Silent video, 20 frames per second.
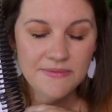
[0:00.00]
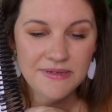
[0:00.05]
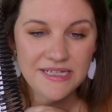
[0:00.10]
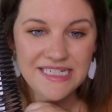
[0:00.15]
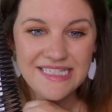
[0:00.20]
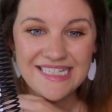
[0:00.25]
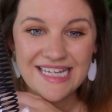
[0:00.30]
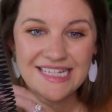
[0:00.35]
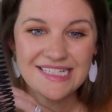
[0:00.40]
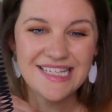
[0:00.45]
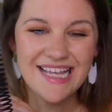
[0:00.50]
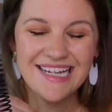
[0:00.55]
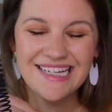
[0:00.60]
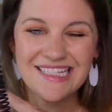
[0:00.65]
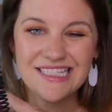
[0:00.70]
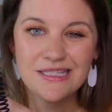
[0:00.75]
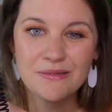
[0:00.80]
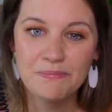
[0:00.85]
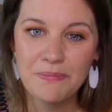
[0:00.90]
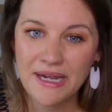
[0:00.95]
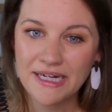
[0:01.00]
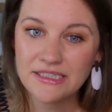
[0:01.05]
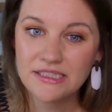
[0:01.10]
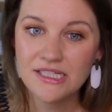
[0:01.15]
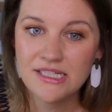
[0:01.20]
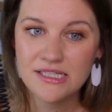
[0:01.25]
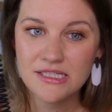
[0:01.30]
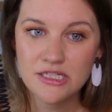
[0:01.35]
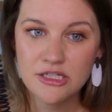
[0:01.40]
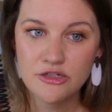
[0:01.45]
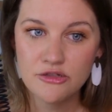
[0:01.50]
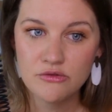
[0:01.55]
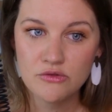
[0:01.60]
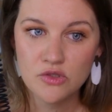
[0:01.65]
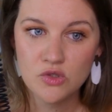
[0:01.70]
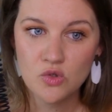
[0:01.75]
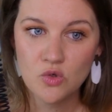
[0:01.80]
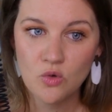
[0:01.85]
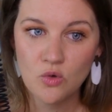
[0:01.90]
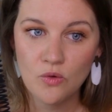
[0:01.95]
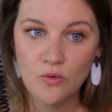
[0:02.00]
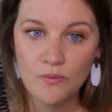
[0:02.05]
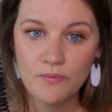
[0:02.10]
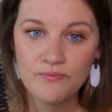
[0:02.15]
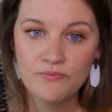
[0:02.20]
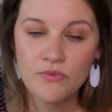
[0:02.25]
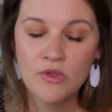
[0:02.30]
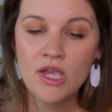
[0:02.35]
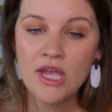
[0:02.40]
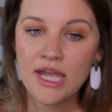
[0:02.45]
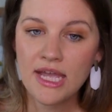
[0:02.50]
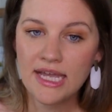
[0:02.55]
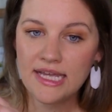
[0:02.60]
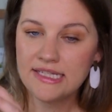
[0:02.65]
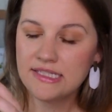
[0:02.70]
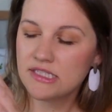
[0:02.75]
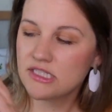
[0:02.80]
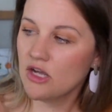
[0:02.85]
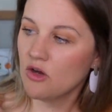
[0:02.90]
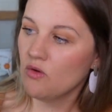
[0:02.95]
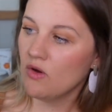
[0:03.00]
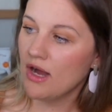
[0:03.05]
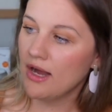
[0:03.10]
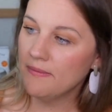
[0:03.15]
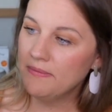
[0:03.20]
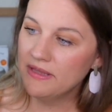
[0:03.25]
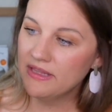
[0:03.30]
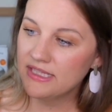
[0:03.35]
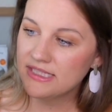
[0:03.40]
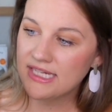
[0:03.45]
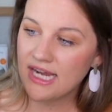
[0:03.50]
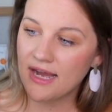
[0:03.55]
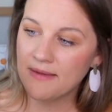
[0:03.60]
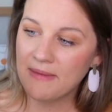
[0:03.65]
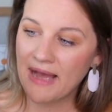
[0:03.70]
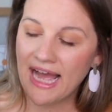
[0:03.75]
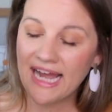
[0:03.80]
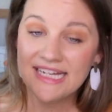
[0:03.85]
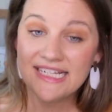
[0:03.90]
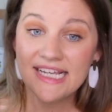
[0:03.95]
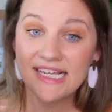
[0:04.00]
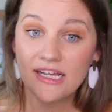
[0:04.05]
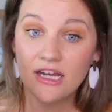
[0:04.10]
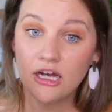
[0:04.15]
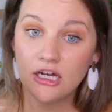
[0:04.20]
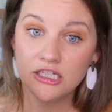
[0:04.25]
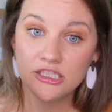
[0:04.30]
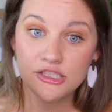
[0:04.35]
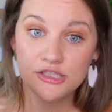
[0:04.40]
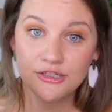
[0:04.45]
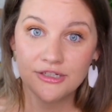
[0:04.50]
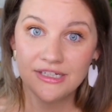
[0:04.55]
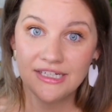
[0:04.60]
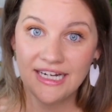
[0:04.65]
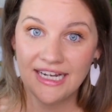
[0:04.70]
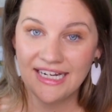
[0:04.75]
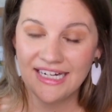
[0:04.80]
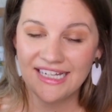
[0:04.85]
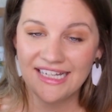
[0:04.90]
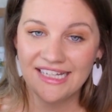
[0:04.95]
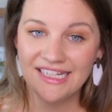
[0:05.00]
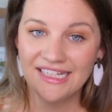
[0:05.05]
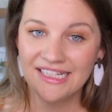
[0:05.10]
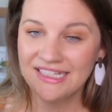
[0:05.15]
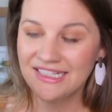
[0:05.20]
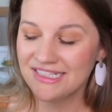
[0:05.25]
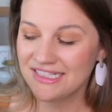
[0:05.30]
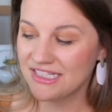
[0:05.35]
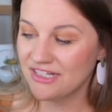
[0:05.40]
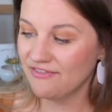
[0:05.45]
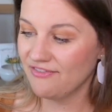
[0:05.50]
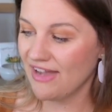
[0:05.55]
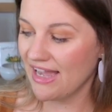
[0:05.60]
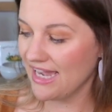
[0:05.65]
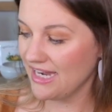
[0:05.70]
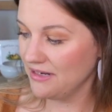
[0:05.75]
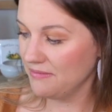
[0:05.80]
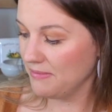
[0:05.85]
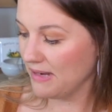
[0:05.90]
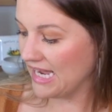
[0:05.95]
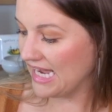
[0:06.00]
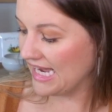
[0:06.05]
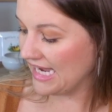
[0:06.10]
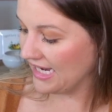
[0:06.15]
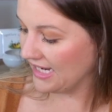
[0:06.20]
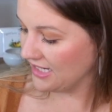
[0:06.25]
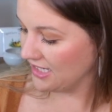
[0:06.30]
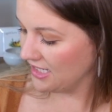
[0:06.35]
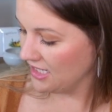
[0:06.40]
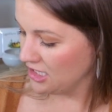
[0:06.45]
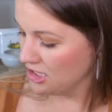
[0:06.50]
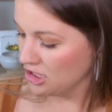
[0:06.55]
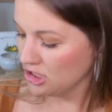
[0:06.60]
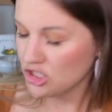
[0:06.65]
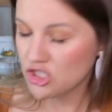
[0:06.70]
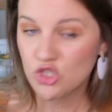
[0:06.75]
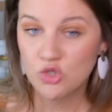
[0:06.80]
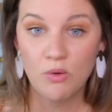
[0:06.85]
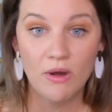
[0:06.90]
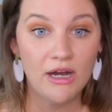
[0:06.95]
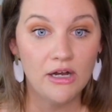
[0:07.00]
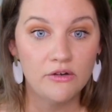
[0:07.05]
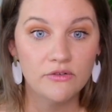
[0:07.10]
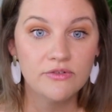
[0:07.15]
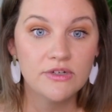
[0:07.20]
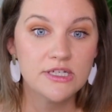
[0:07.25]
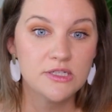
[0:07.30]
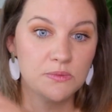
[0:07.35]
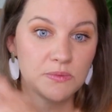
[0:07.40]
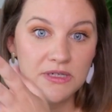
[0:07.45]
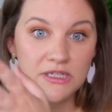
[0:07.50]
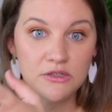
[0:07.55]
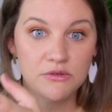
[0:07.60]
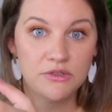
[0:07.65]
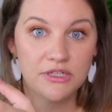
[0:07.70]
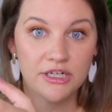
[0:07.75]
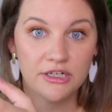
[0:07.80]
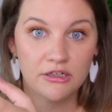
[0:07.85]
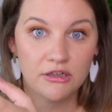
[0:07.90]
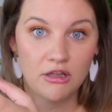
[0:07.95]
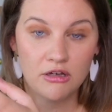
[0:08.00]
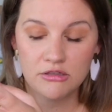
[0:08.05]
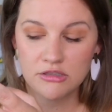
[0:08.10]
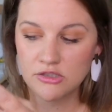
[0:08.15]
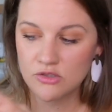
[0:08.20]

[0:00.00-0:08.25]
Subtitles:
how many days I expect us to do school. And so up at the top, I take 180, divide by 12 because we do year-long